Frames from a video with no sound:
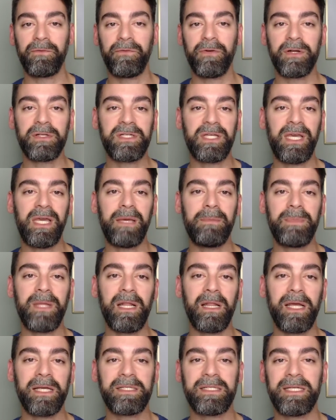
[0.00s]
For a team
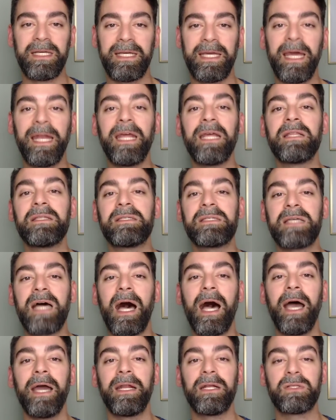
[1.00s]
that likes to get
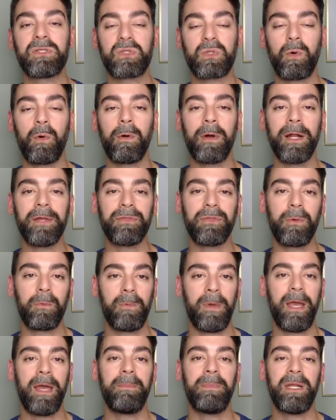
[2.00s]
inside and score at the
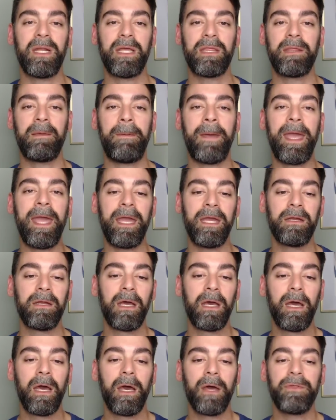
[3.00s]
rim and in the paint,
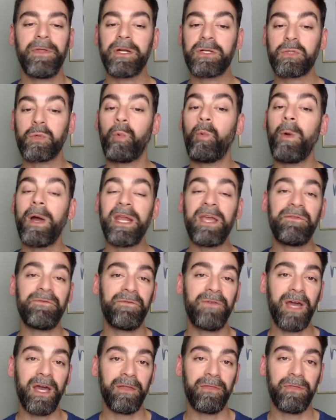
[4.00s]
they're
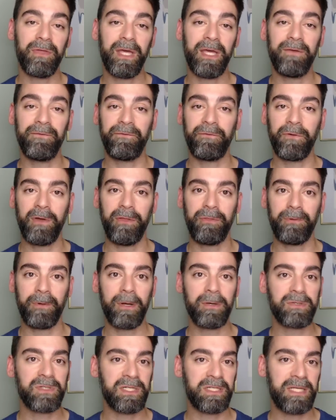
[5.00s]
25th in free
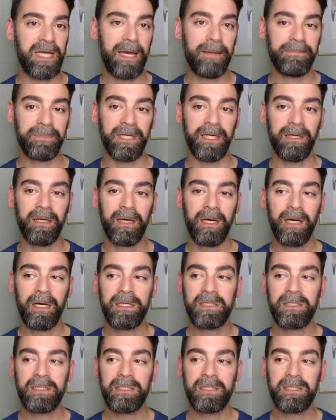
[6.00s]
throws attempted.